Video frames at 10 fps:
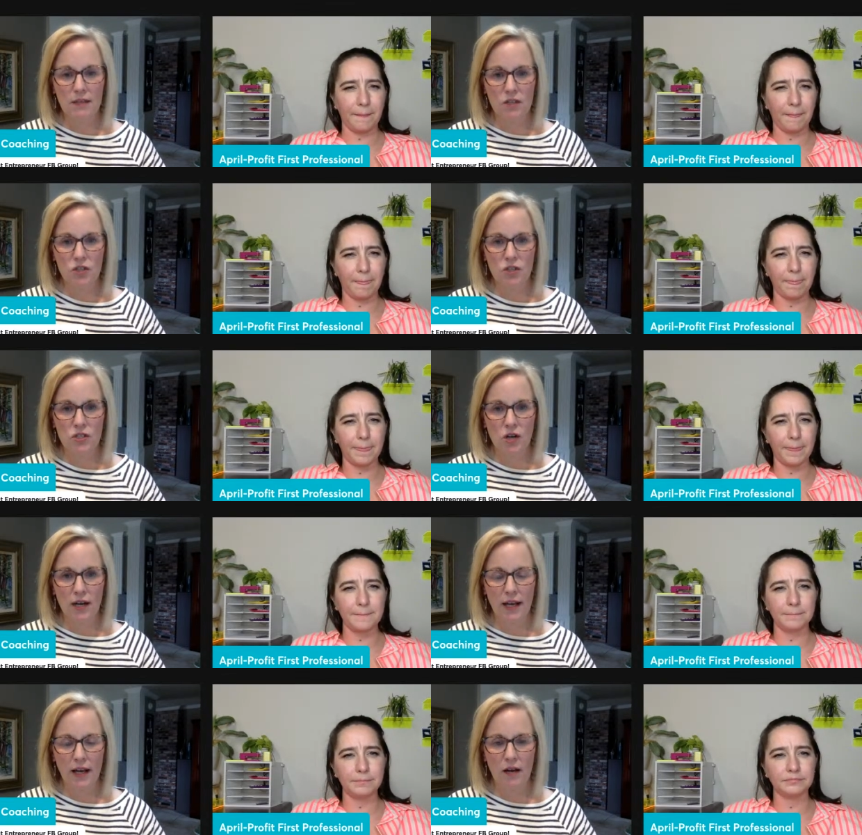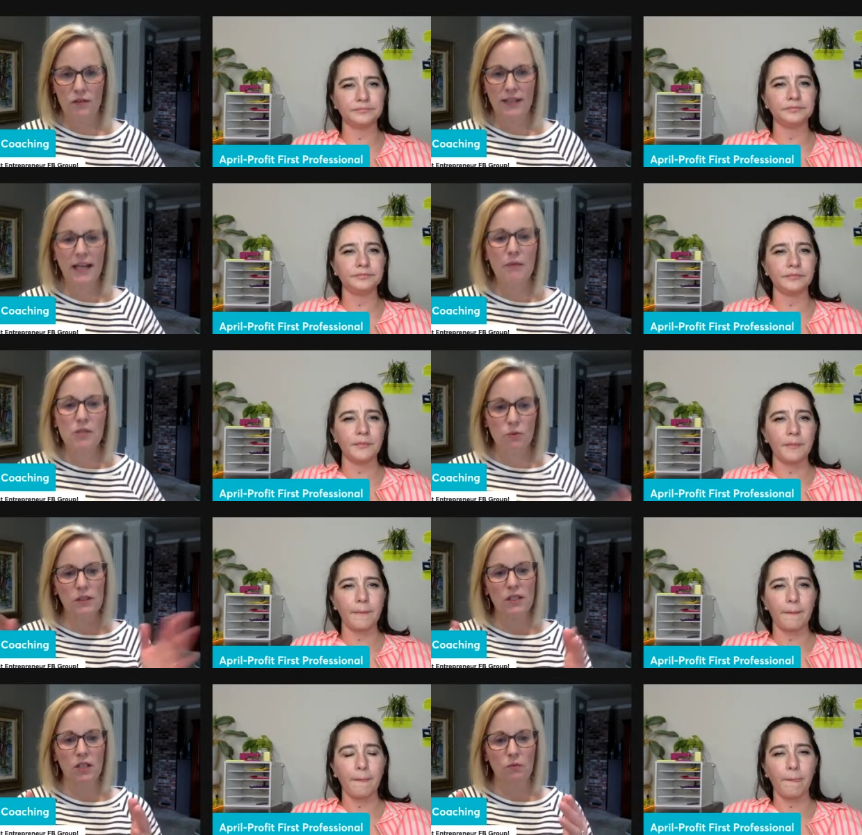Speaker 1: that's just starting out? Like that was a
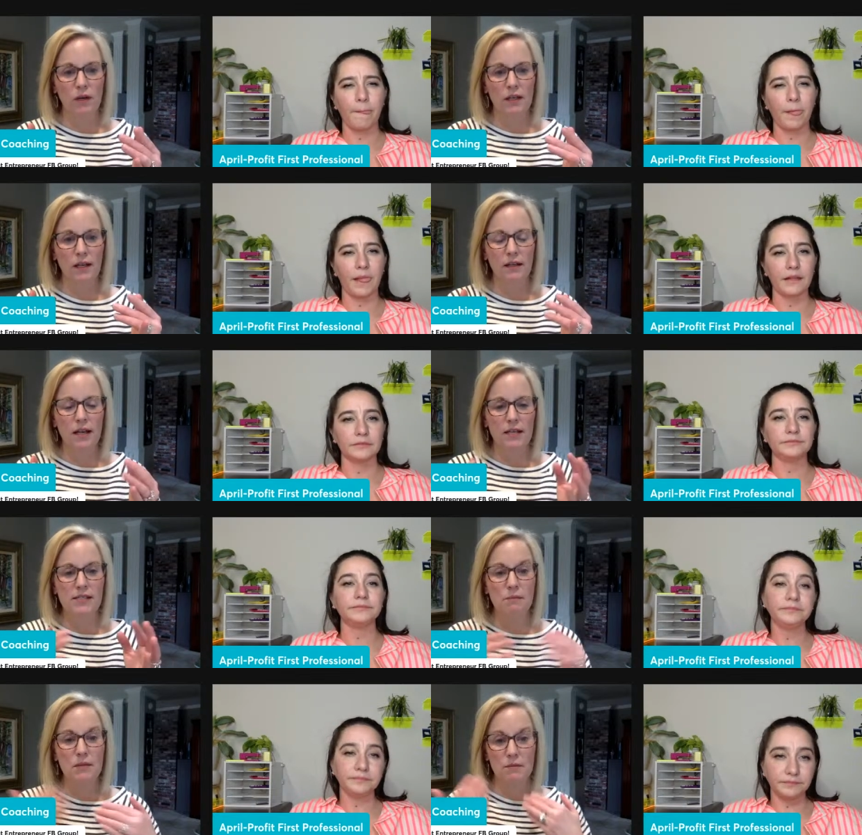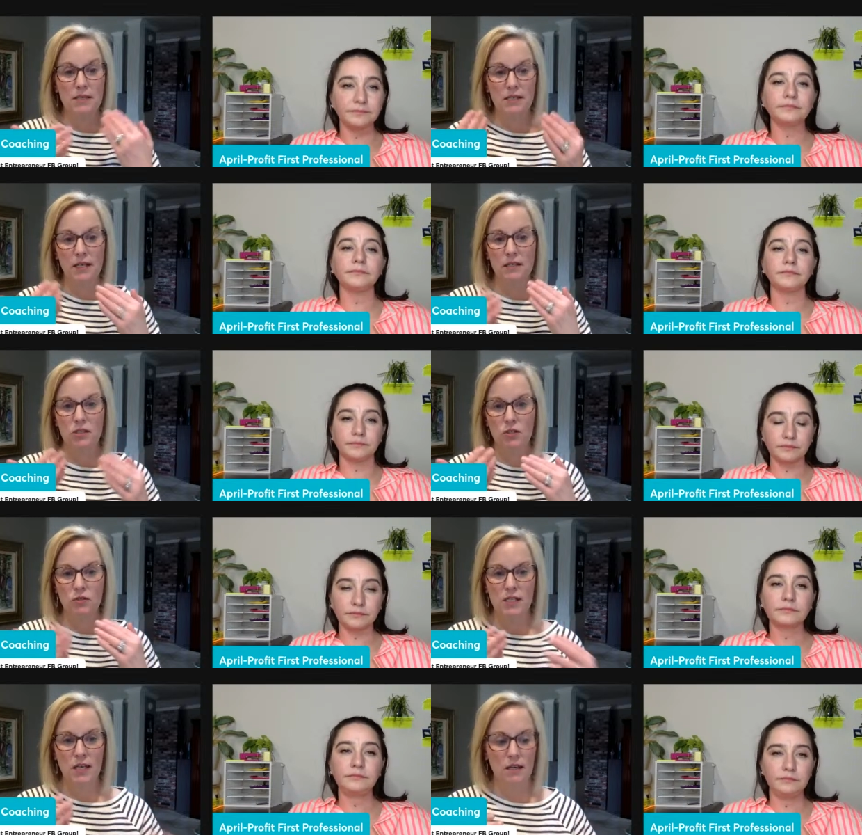really good one, and and some of the mistakes that you
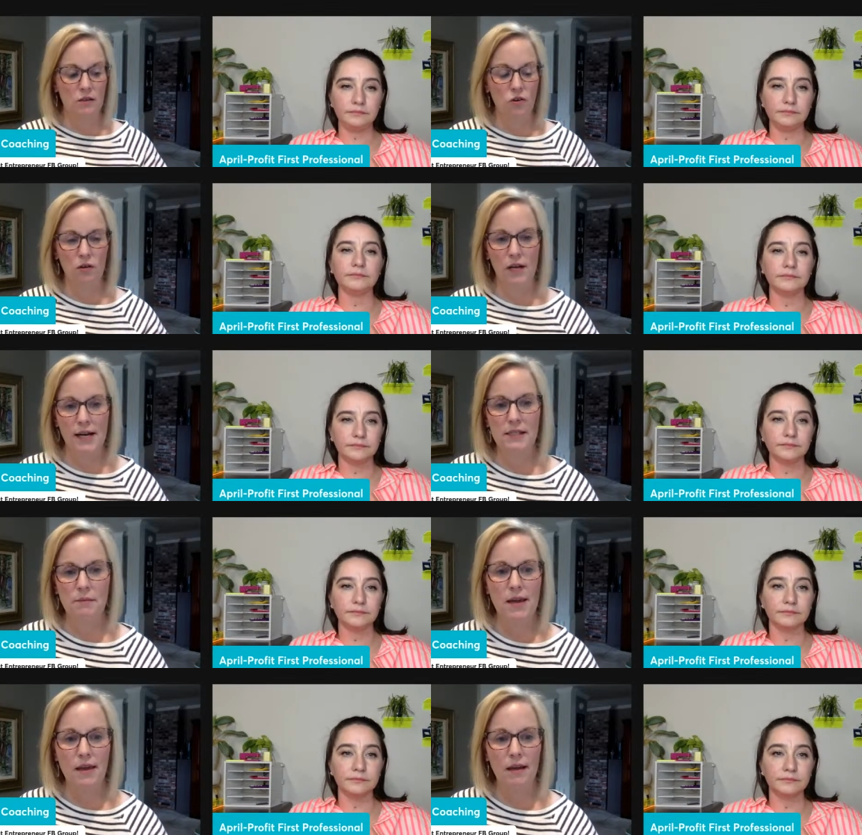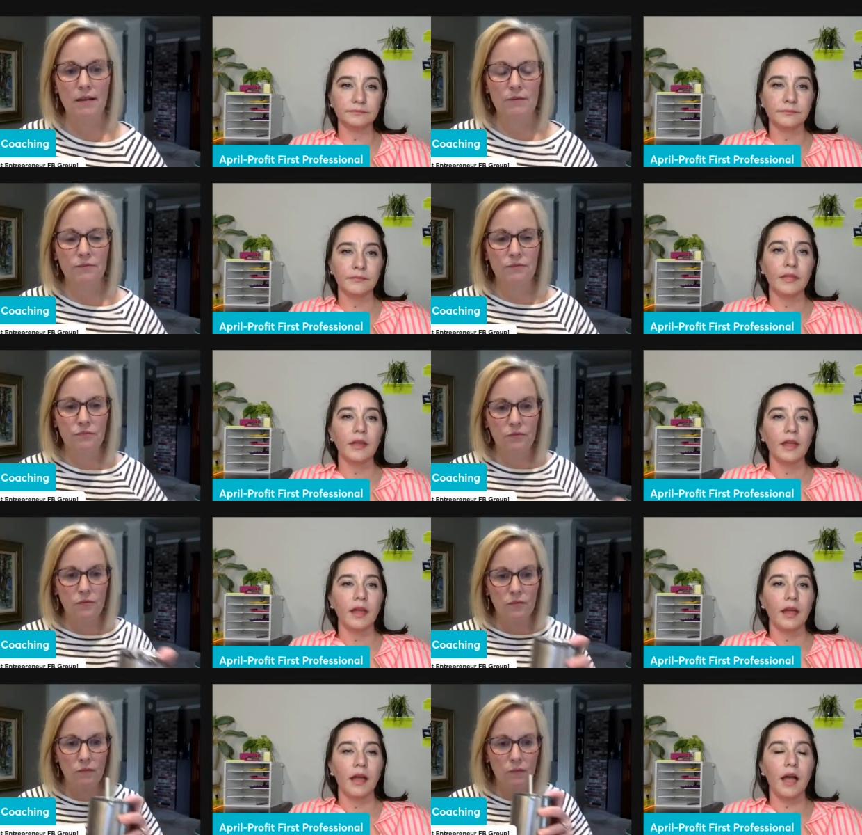see your clients mm-hmm. making.
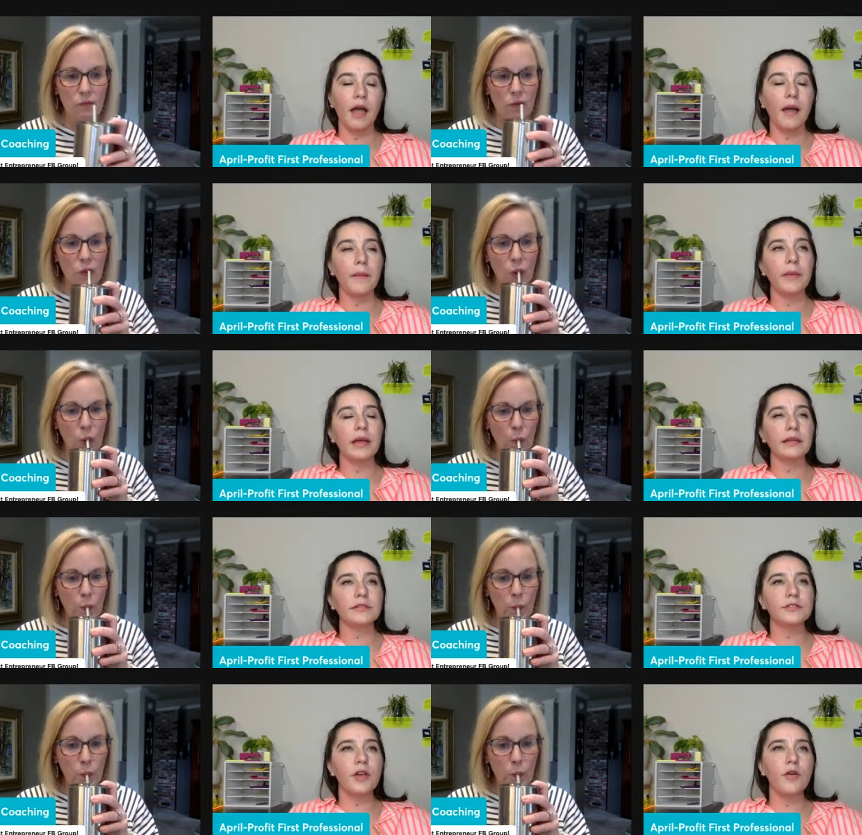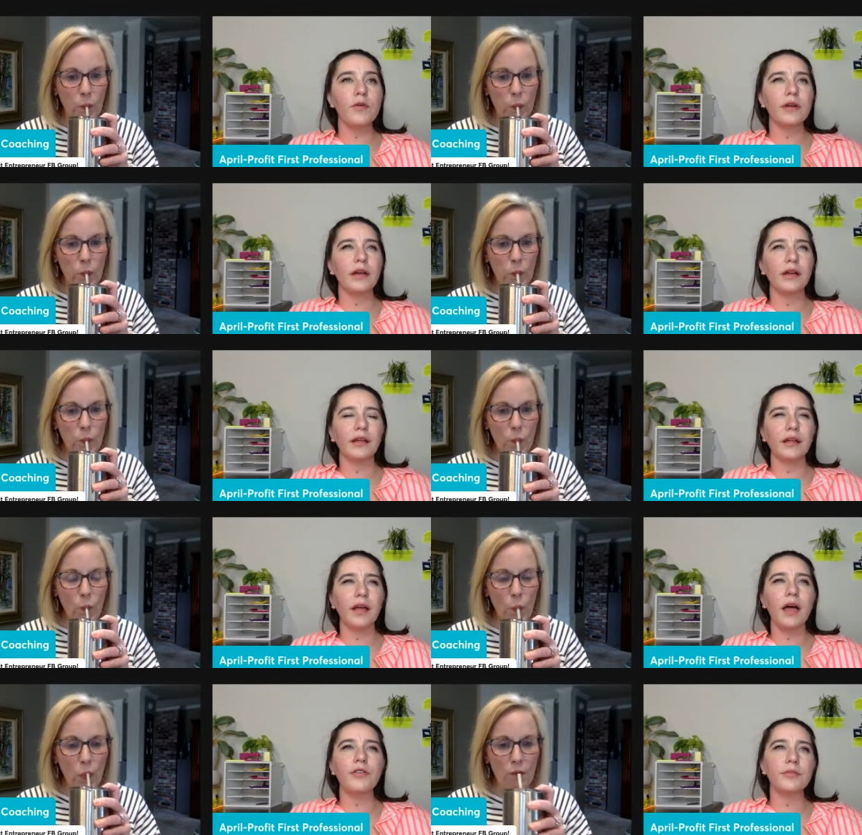
Speaker 2: Um, so,
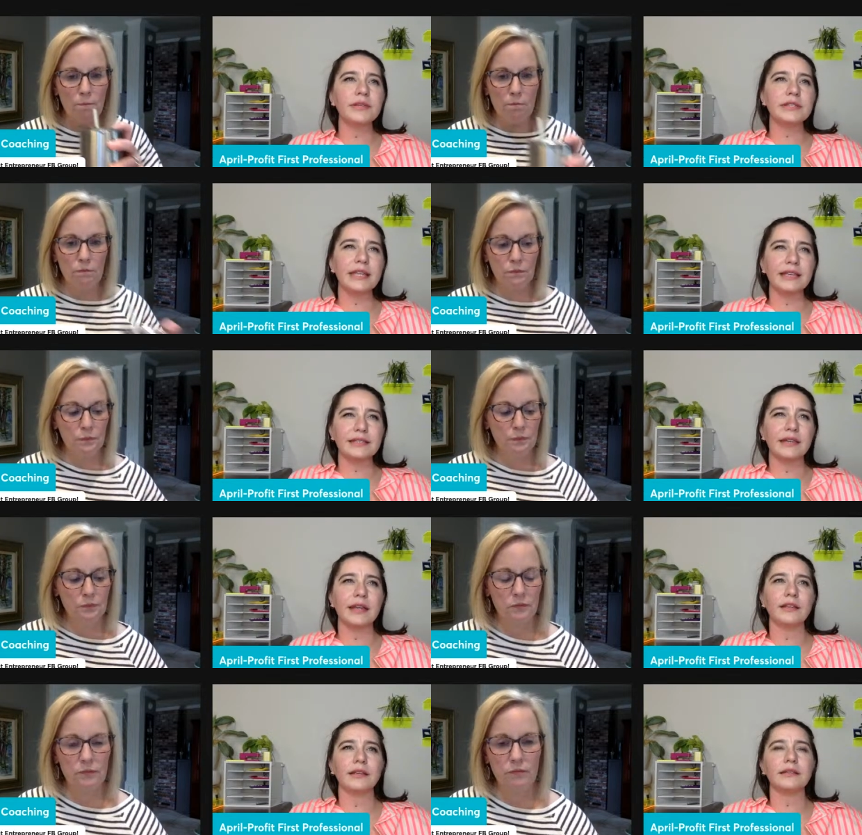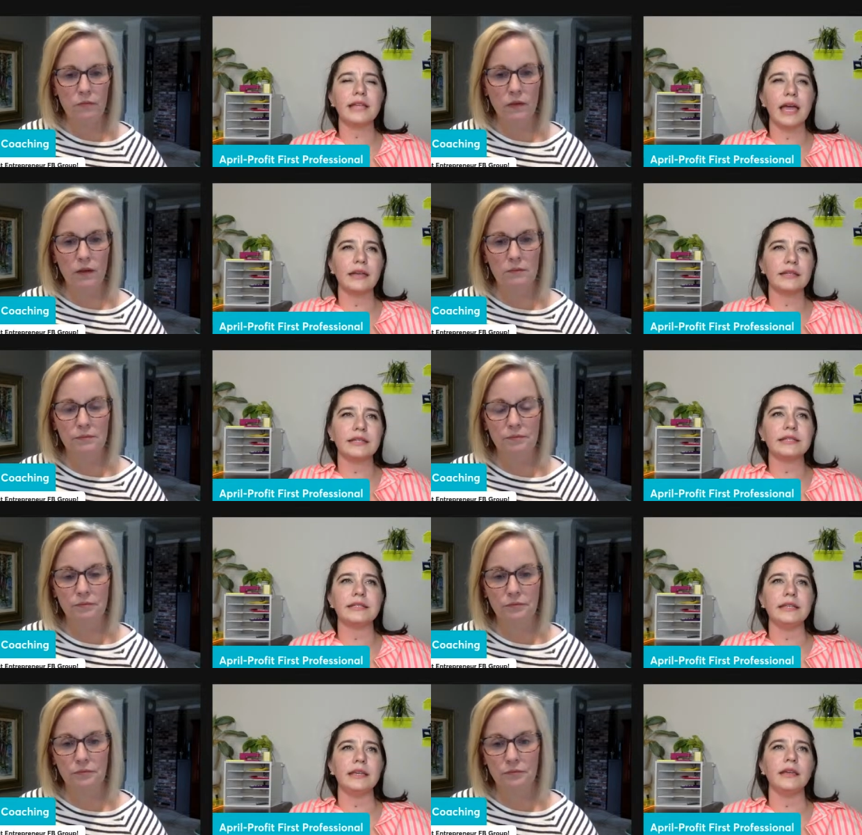other mistakes that I tend to
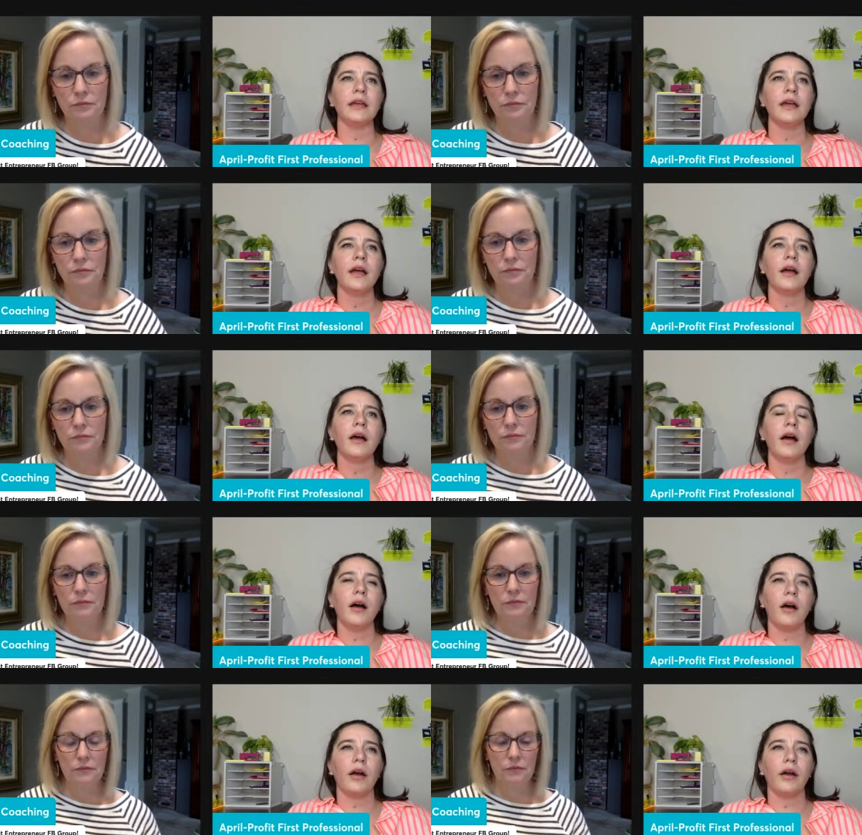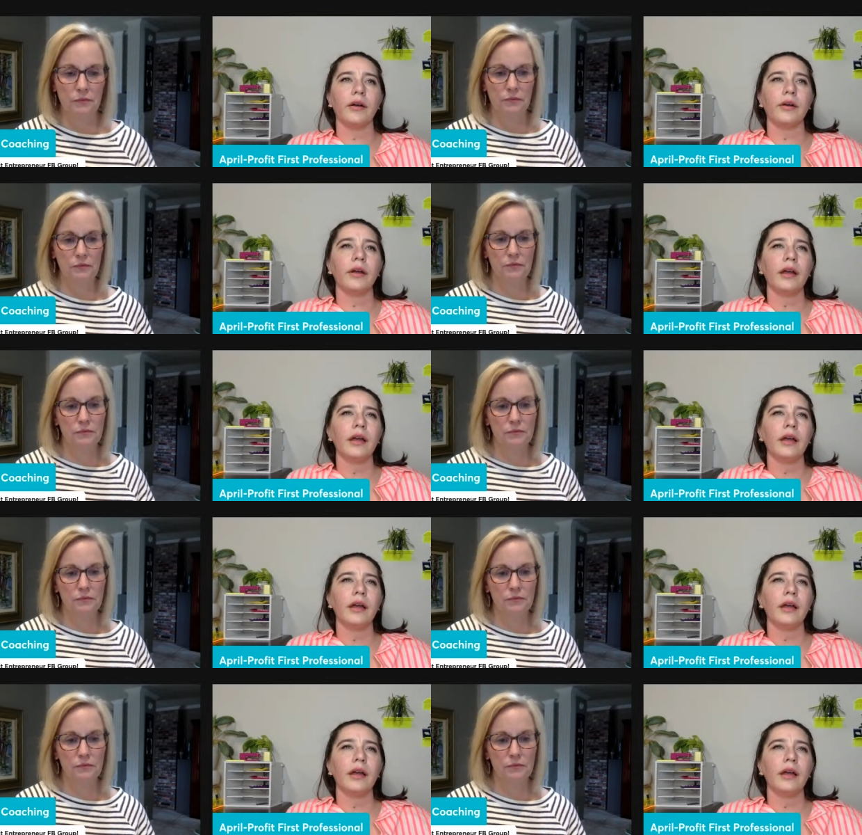see are